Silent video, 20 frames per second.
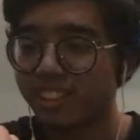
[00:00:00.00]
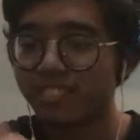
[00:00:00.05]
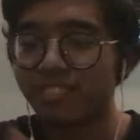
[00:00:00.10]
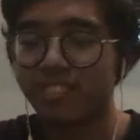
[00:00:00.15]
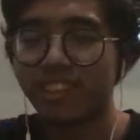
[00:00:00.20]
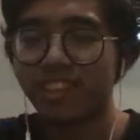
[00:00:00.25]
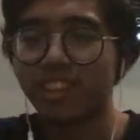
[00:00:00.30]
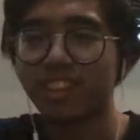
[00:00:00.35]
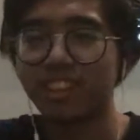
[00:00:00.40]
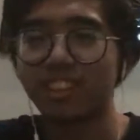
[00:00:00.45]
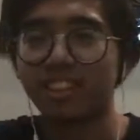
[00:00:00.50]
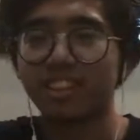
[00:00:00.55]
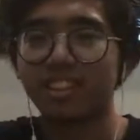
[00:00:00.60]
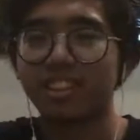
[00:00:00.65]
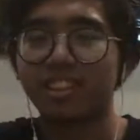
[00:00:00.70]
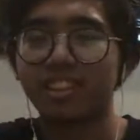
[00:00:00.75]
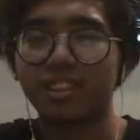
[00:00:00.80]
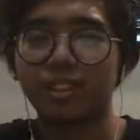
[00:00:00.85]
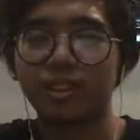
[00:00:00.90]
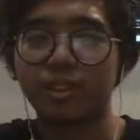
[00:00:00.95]
but
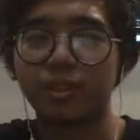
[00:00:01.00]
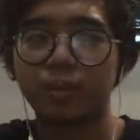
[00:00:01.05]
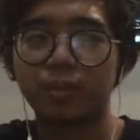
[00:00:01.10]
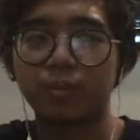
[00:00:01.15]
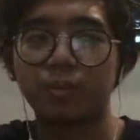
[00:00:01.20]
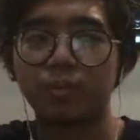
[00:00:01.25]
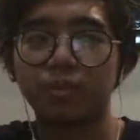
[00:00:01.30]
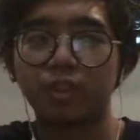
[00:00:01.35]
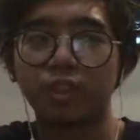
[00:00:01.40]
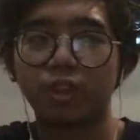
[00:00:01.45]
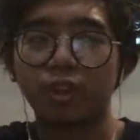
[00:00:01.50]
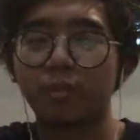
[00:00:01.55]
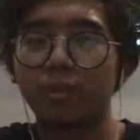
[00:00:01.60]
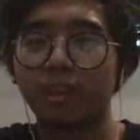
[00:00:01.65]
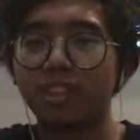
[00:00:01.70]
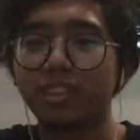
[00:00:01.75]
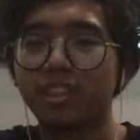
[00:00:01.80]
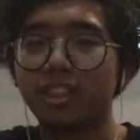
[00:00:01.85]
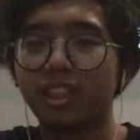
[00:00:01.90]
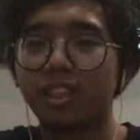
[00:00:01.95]

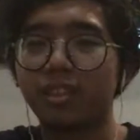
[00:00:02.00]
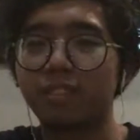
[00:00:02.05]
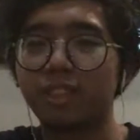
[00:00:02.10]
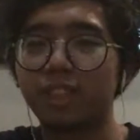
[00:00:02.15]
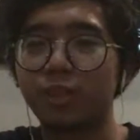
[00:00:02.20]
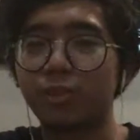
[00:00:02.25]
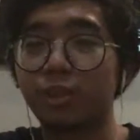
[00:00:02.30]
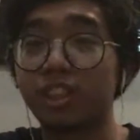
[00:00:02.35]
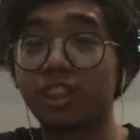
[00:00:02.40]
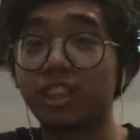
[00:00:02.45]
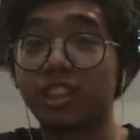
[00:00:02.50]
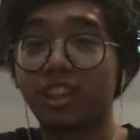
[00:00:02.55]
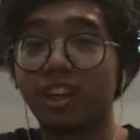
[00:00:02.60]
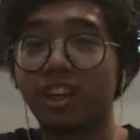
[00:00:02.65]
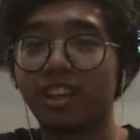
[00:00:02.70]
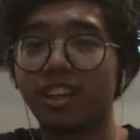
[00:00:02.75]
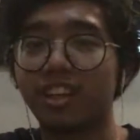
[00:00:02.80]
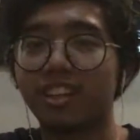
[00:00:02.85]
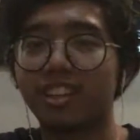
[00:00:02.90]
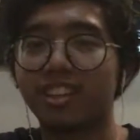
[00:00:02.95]
Gobert's gonna be switched a
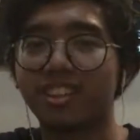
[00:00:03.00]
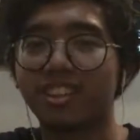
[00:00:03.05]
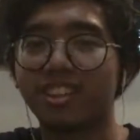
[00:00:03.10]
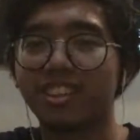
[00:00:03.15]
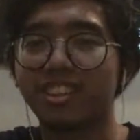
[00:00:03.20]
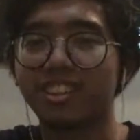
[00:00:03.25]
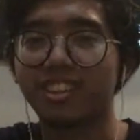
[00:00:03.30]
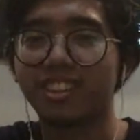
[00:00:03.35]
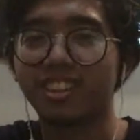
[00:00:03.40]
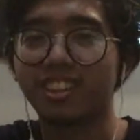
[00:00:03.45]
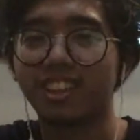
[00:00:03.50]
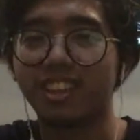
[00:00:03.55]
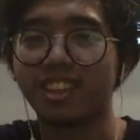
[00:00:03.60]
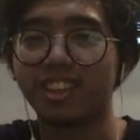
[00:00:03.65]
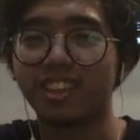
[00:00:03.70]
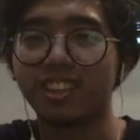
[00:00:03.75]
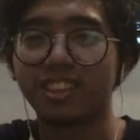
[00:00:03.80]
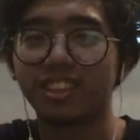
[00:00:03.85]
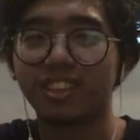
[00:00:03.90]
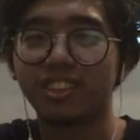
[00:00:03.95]
lot,
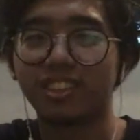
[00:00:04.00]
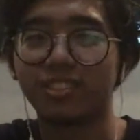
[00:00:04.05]
and